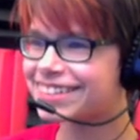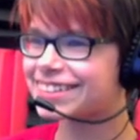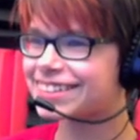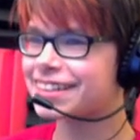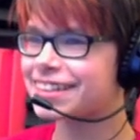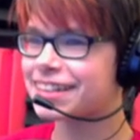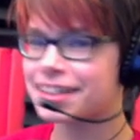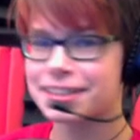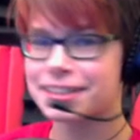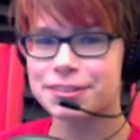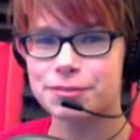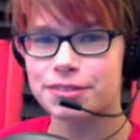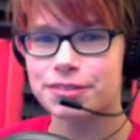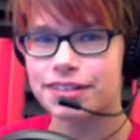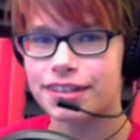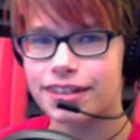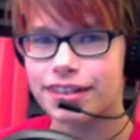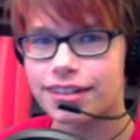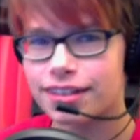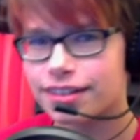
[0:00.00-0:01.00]
see you in the next
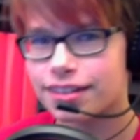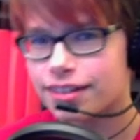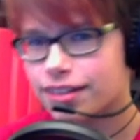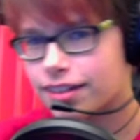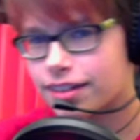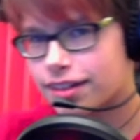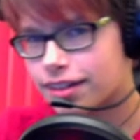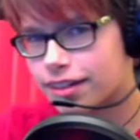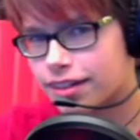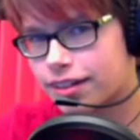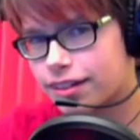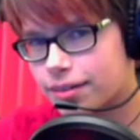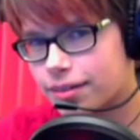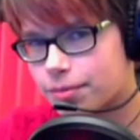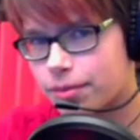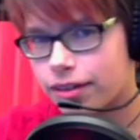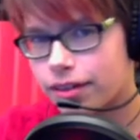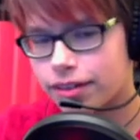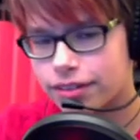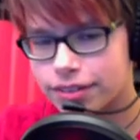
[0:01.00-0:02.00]
one.
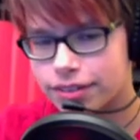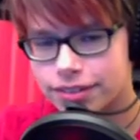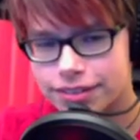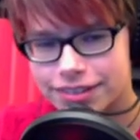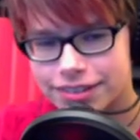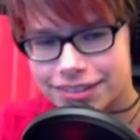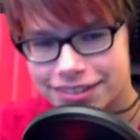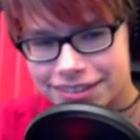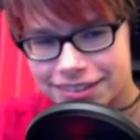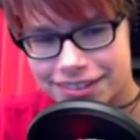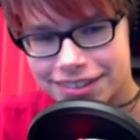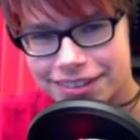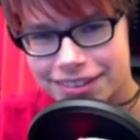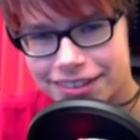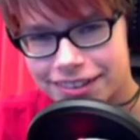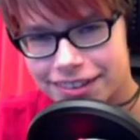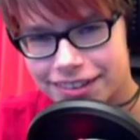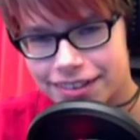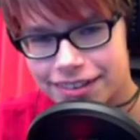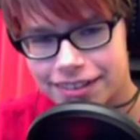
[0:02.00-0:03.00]
Bye, guys.
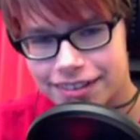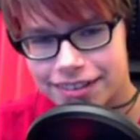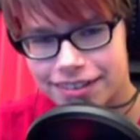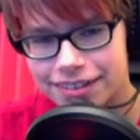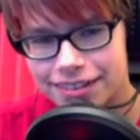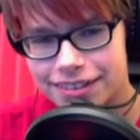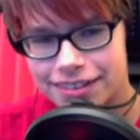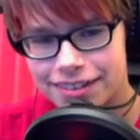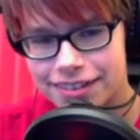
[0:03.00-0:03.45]
Peace.